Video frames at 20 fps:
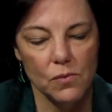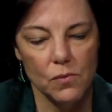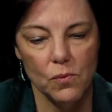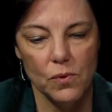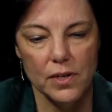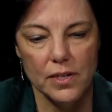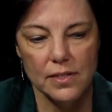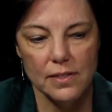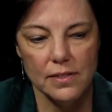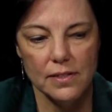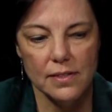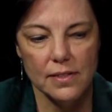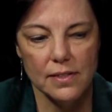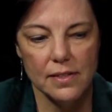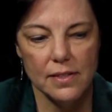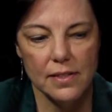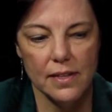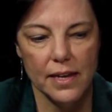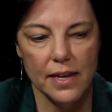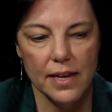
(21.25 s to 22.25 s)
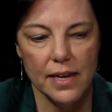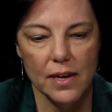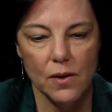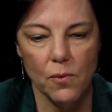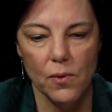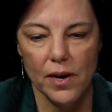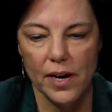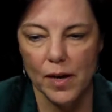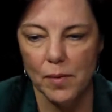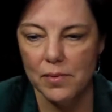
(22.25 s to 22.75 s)
was they
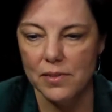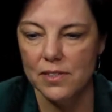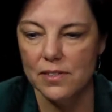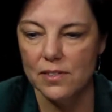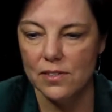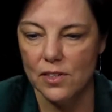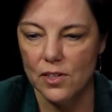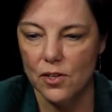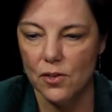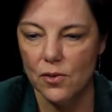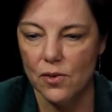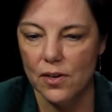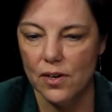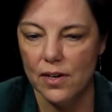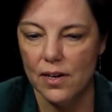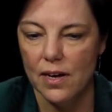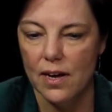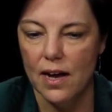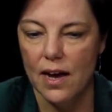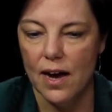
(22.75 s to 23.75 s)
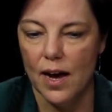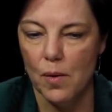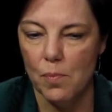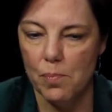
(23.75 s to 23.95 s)
were able to secure a